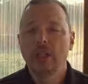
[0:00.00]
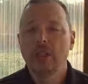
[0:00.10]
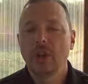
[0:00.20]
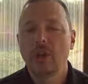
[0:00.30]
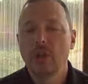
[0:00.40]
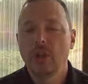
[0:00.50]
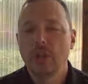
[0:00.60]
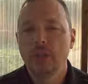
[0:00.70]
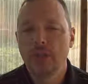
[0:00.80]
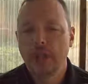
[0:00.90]
So
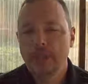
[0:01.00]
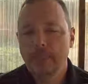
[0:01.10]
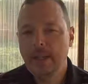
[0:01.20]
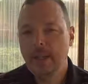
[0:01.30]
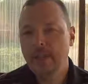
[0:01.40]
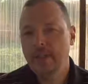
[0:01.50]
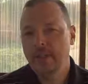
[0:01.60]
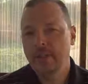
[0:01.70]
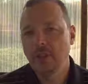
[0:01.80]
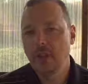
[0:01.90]
just because
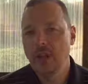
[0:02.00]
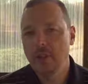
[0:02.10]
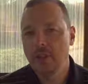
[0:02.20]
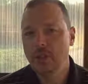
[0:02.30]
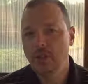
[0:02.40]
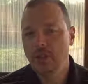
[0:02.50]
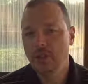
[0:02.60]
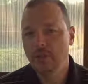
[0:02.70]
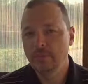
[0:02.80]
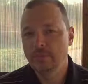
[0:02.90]
there's a lot to
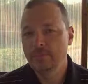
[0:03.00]
do,